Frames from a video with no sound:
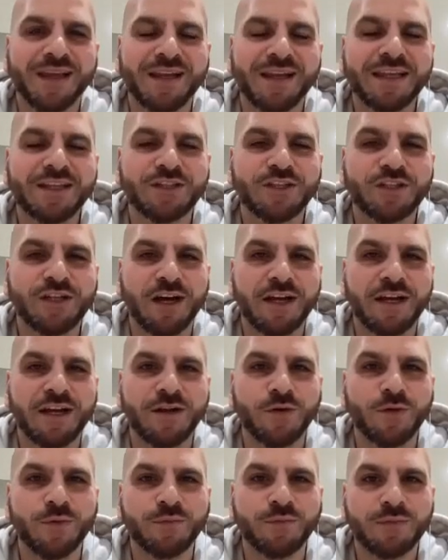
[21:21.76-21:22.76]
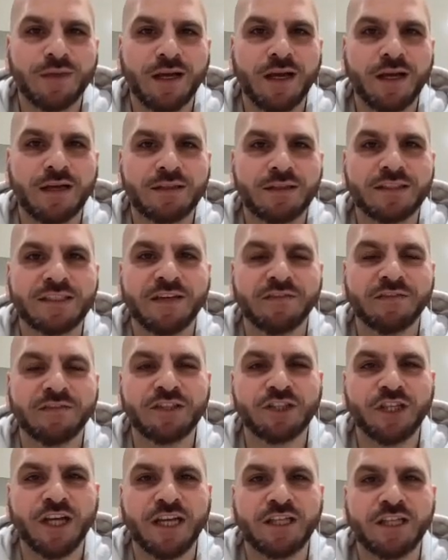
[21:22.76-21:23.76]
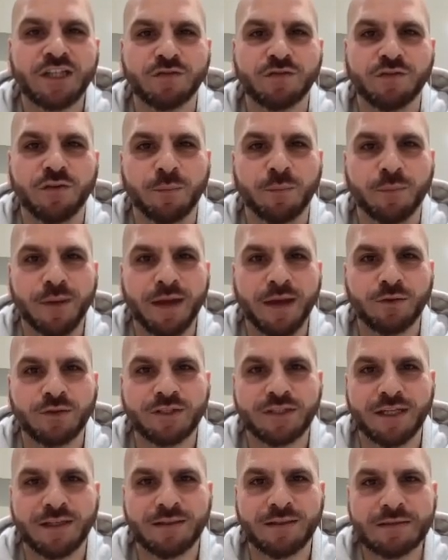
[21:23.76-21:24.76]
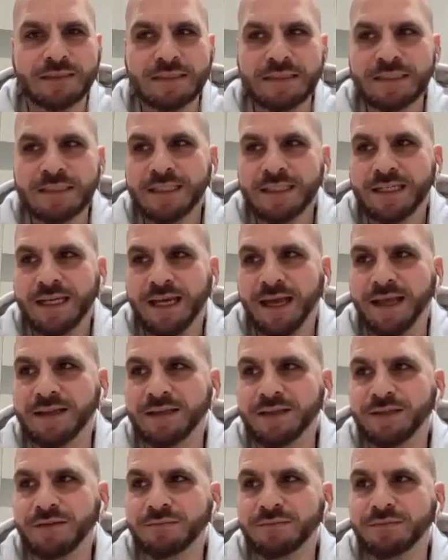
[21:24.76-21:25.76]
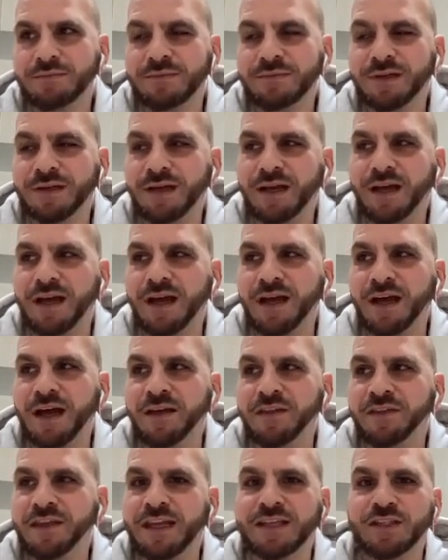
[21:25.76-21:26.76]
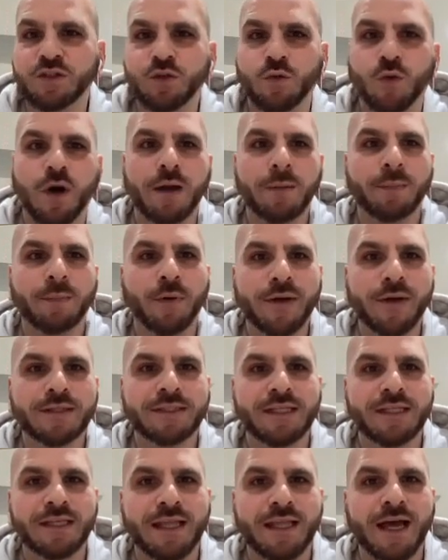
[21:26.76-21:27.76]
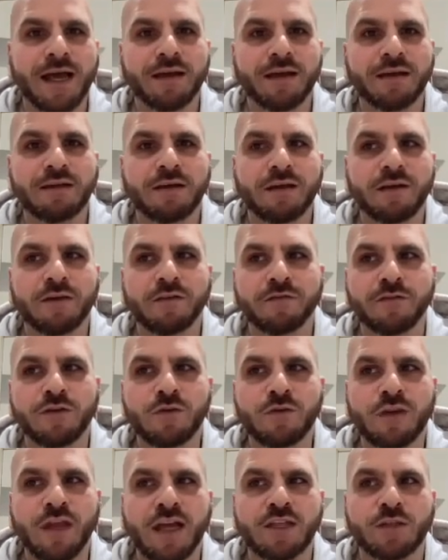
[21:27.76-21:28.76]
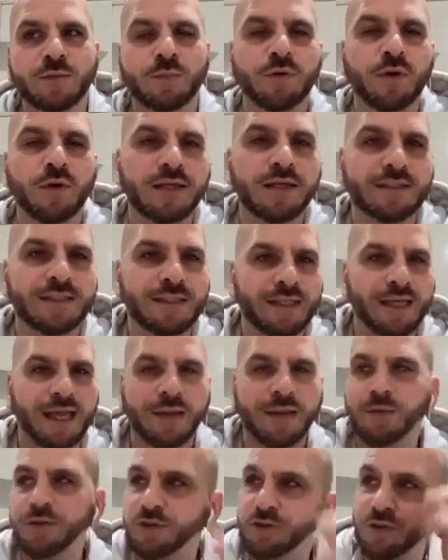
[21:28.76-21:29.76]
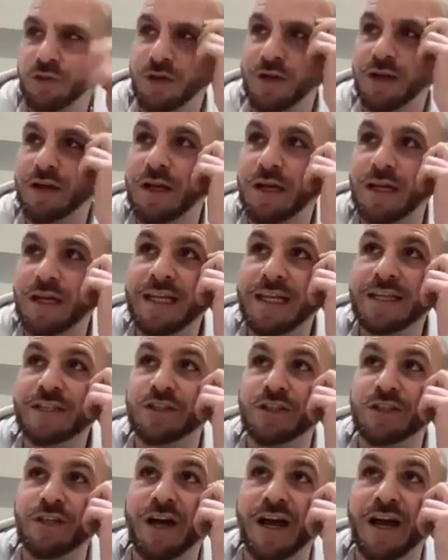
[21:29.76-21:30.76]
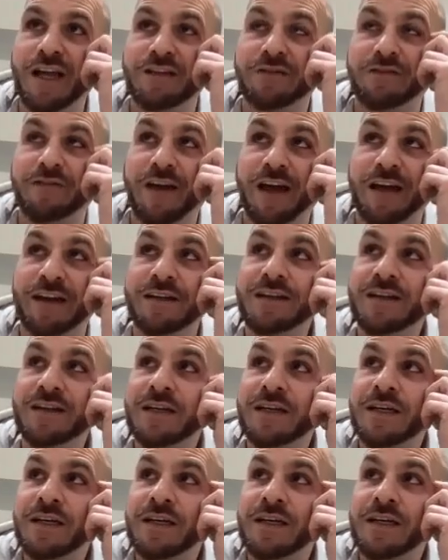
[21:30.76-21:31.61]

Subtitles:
Leeds United 0. 7 changes for Bielsa. And I think it's quite poetic that a few days prior to the game, I saw a Leeds United fan